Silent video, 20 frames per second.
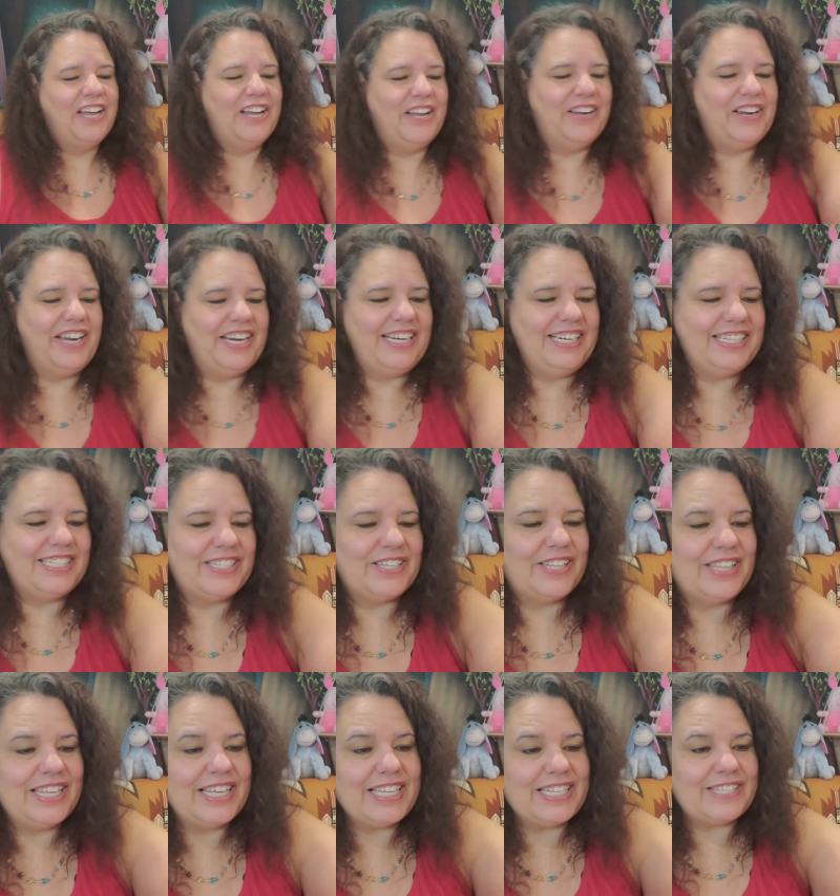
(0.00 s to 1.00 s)
Alright, so
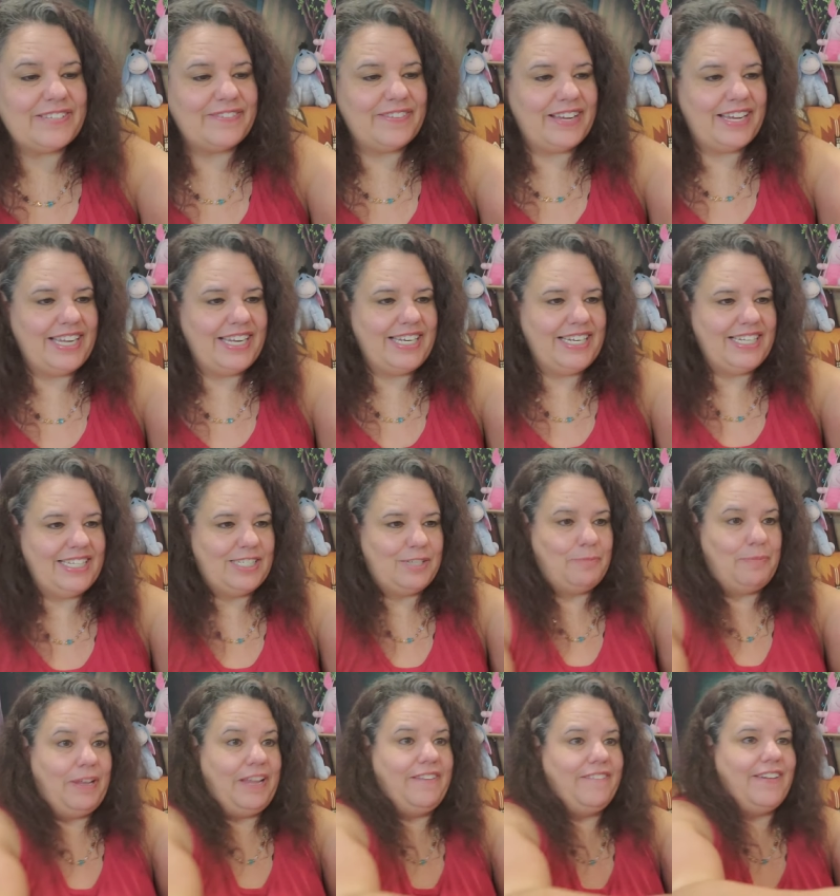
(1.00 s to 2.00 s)
this one is a
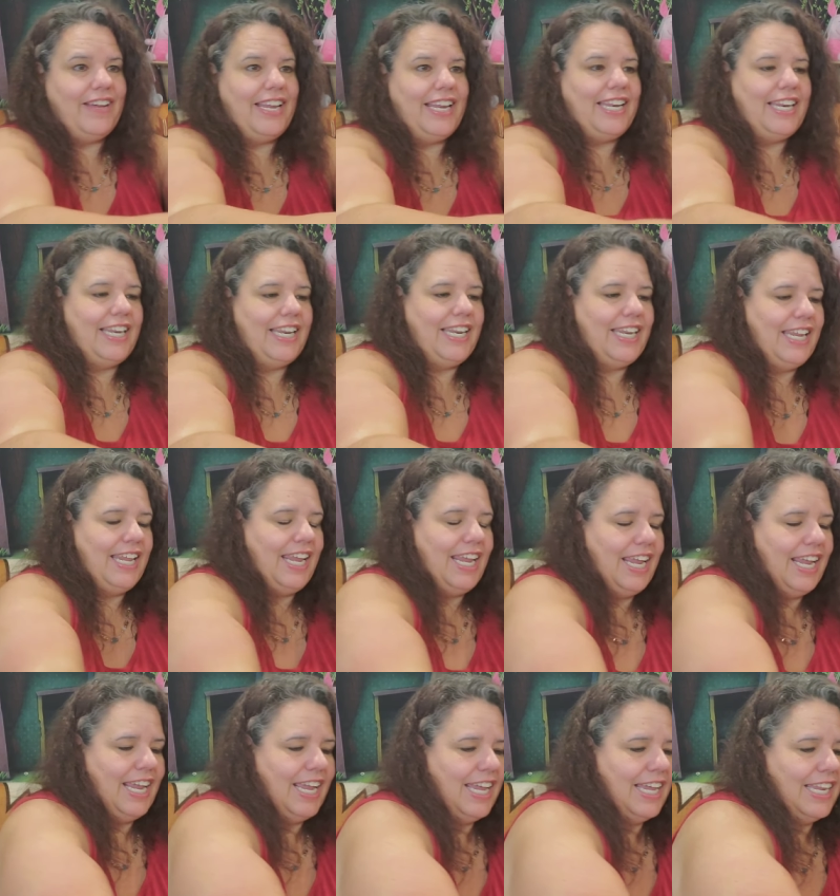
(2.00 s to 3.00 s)
big one,
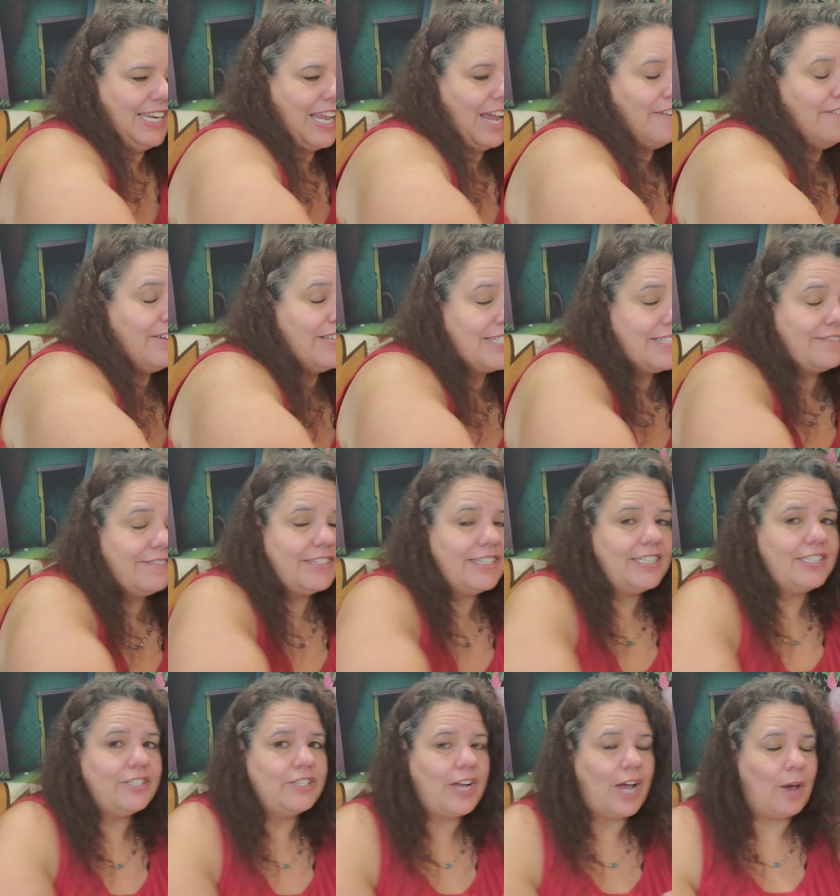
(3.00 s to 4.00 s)
and I wasn't
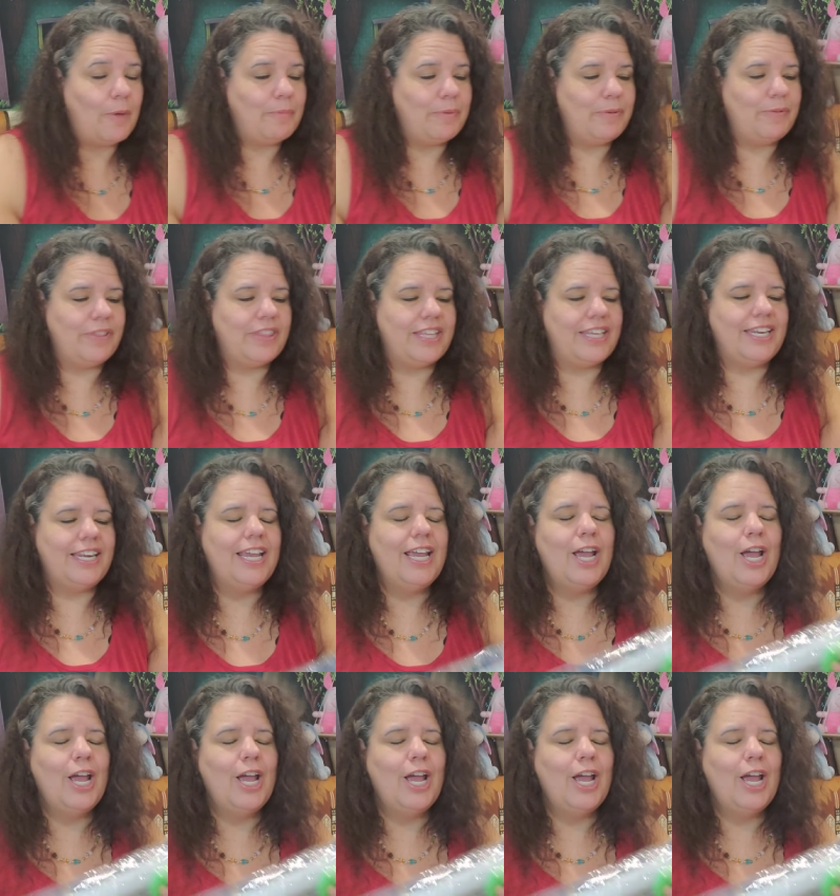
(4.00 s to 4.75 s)
really too happy with it.